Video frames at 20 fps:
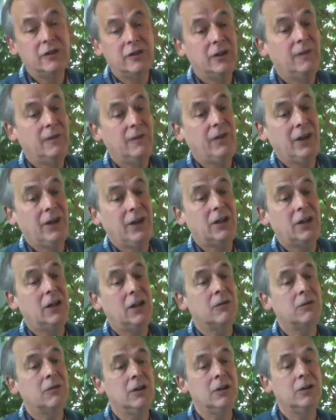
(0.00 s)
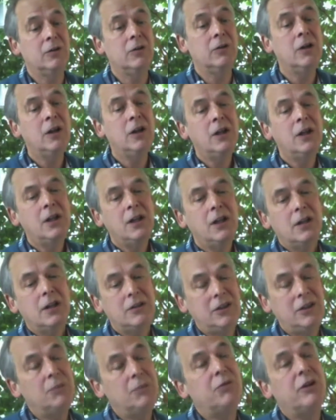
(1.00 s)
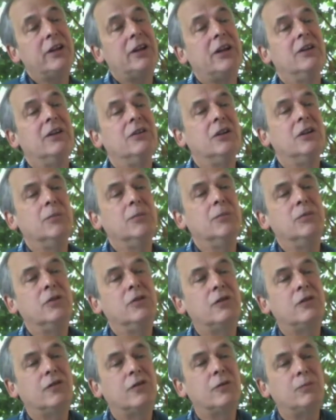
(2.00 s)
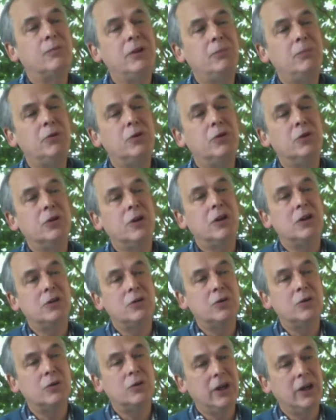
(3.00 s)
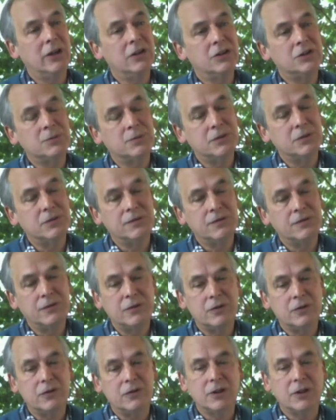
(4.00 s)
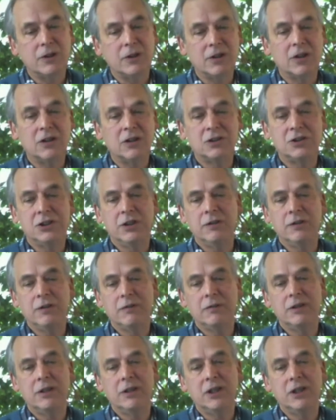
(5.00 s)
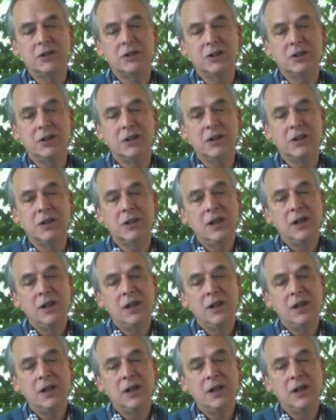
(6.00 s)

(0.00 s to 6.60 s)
And in fact, Colorado did break out numbers for people who are eligible for uh, cost sharing reduction